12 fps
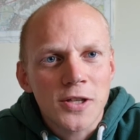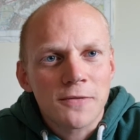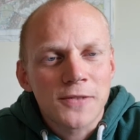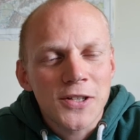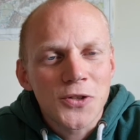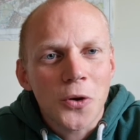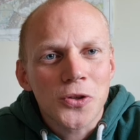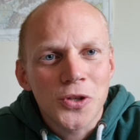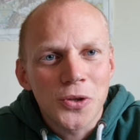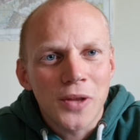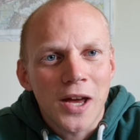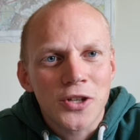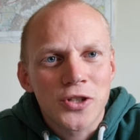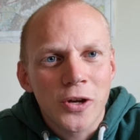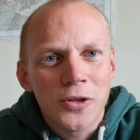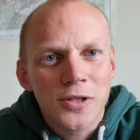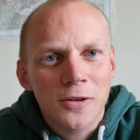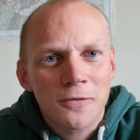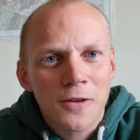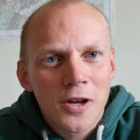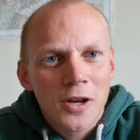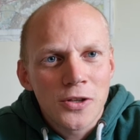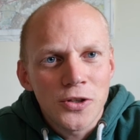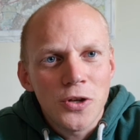did not do that. Joseph
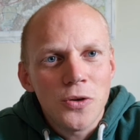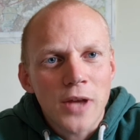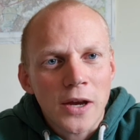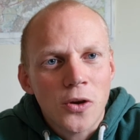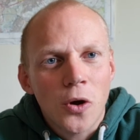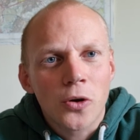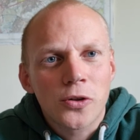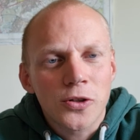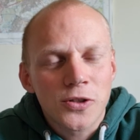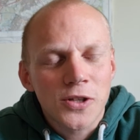knew that God could